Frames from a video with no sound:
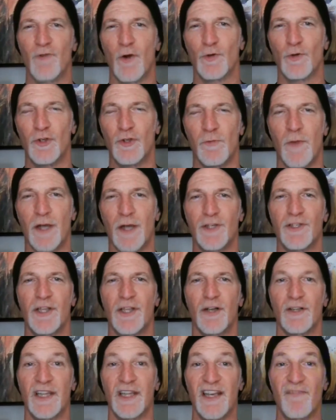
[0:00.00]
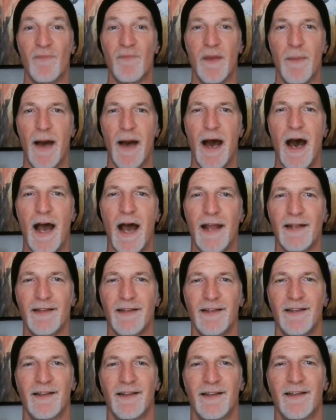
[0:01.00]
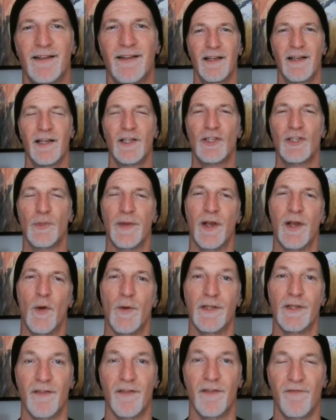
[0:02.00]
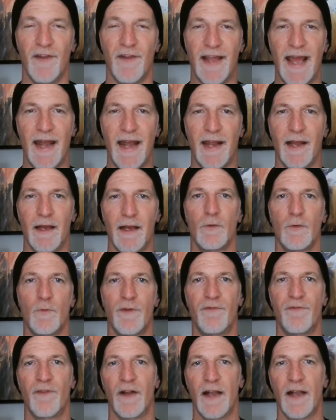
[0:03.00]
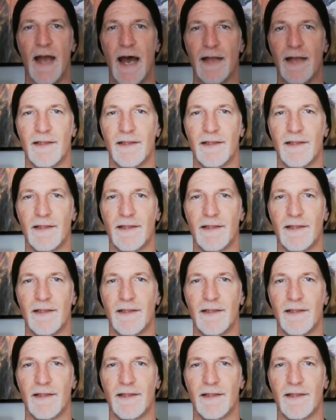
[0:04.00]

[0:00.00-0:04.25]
too much, they'll leave me behind. So we go into the forgetting. We forgot.